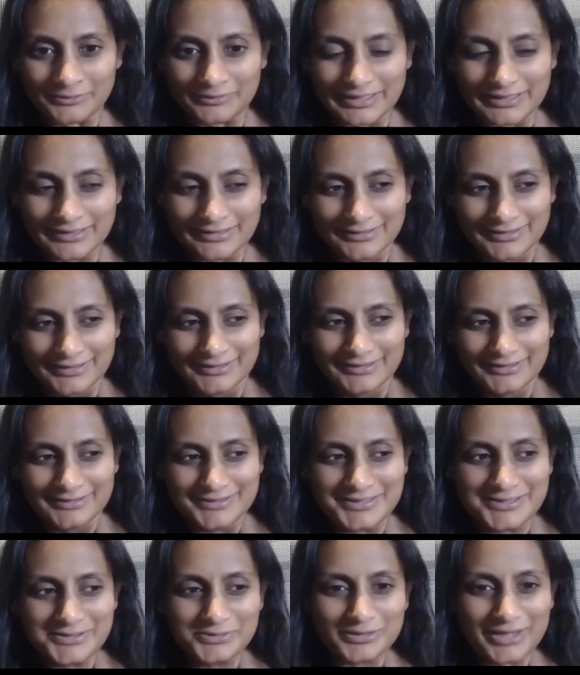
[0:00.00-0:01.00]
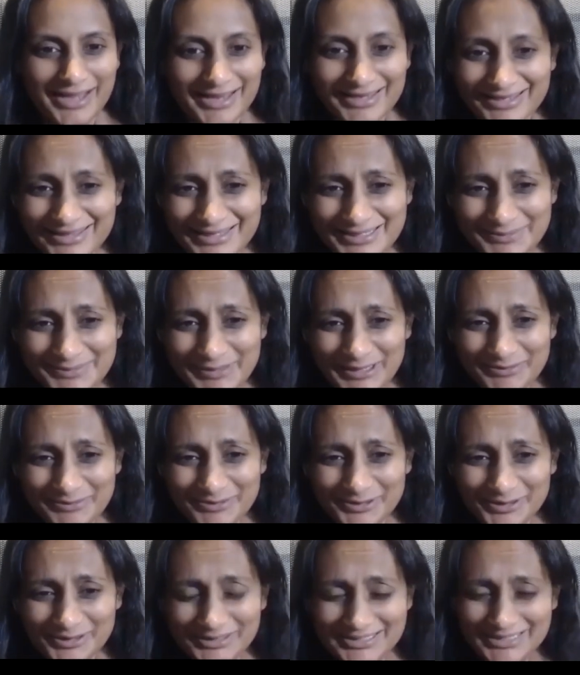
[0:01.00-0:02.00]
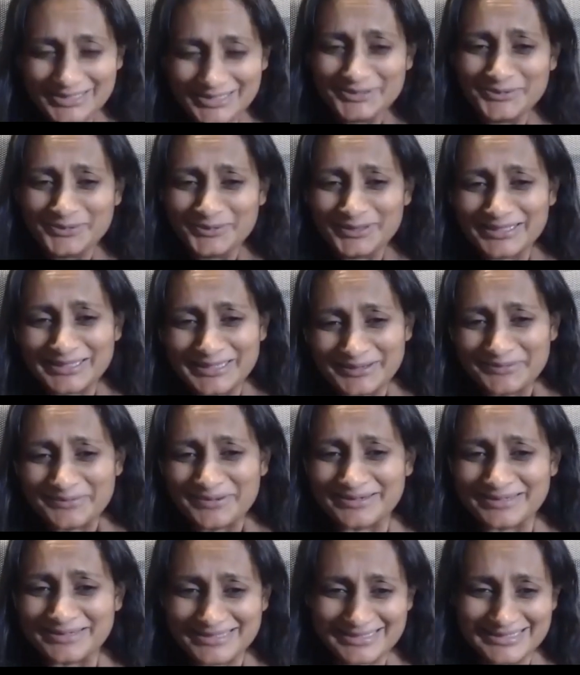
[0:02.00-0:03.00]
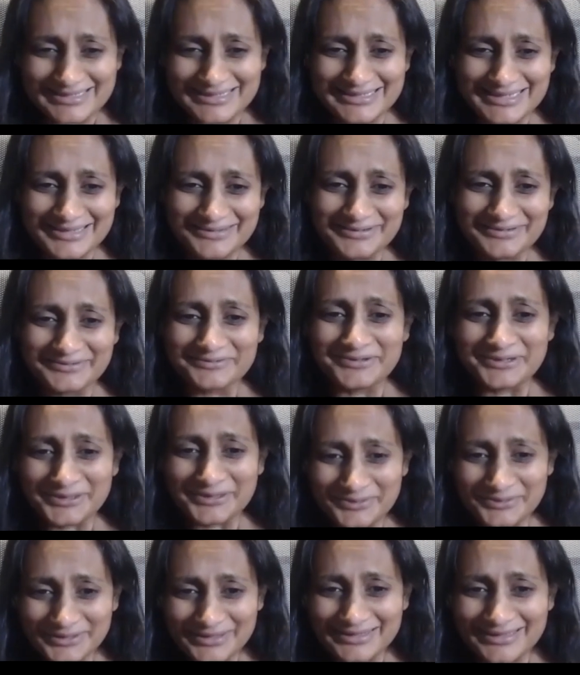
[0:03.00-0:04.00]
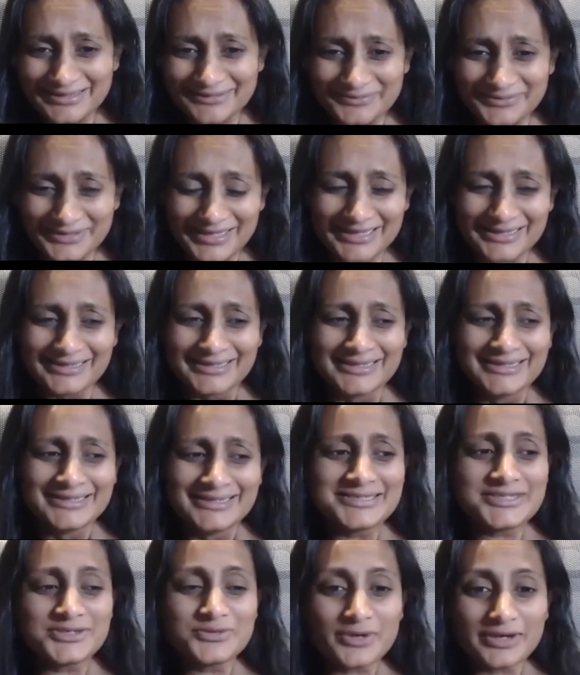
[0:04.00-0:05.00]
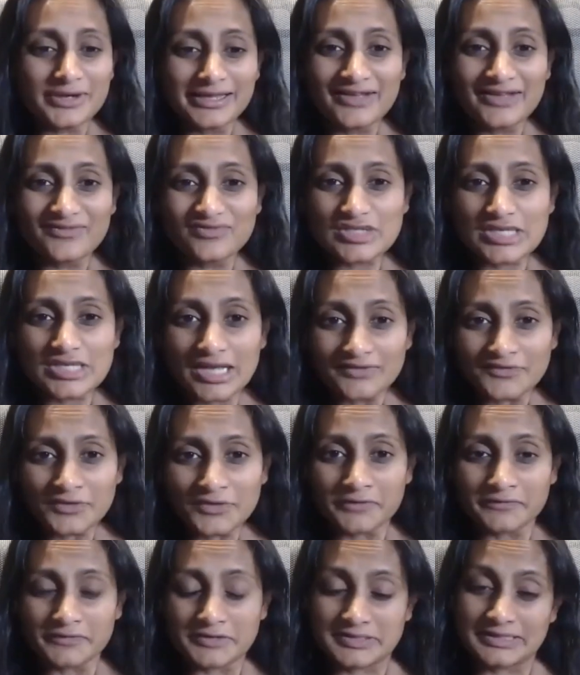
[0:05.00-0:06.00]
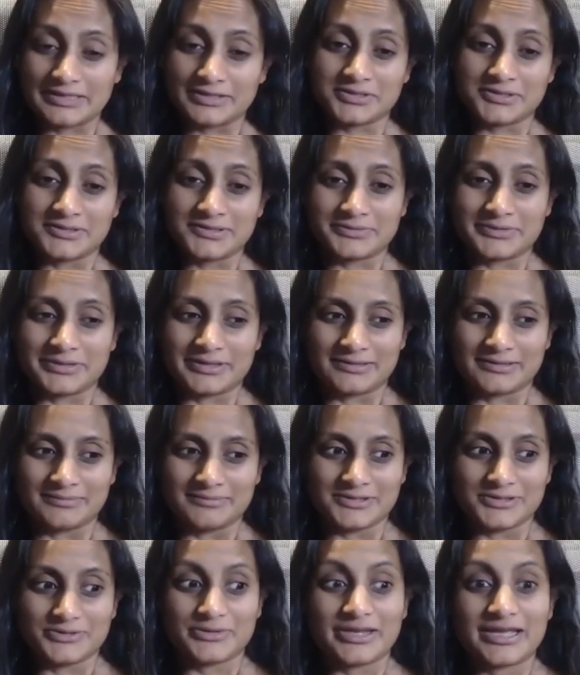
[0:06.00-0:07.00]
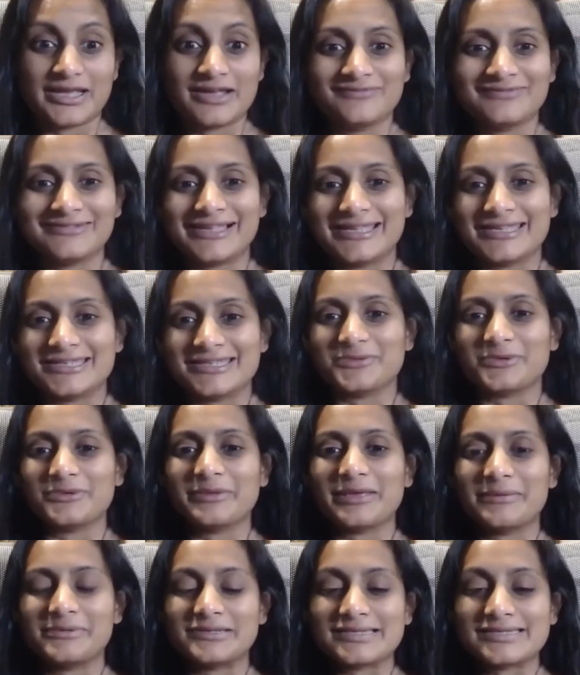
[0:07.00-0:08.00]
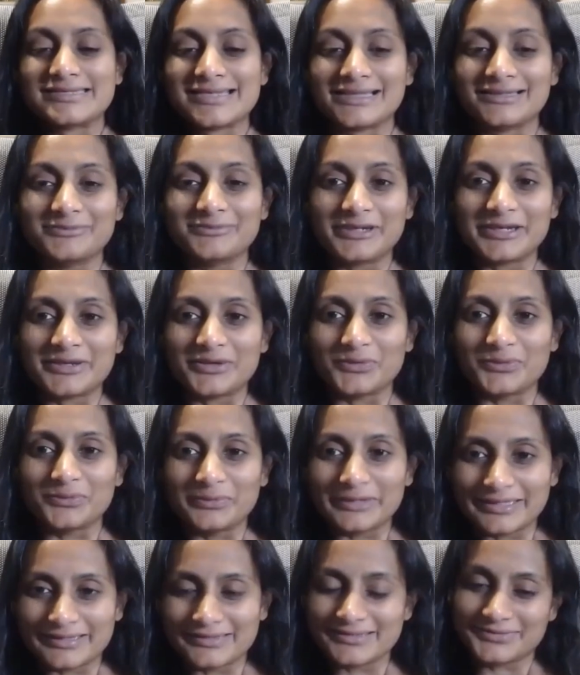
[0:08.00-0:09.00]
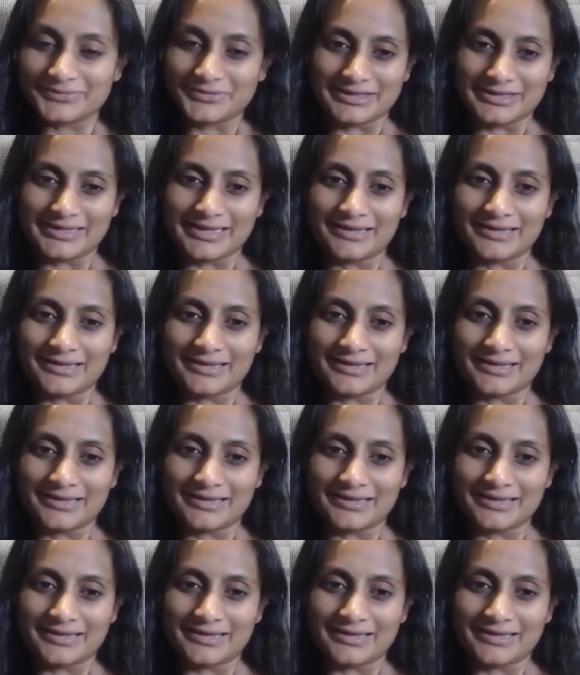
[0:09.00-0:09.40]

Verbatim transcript: Like, do you like these people? Do you really want to sit down and work with them? Like, do you want to have tough conversations with them? Do you want to have like, do you want to be able to celebrate your wins with them?